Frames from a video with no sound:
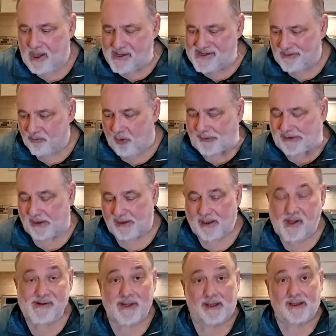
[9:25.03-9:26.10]
And we're going
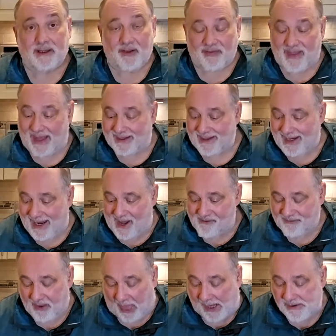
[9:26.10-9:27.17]
to cut that in
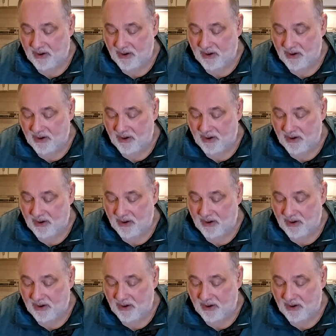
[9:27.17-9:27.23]
half.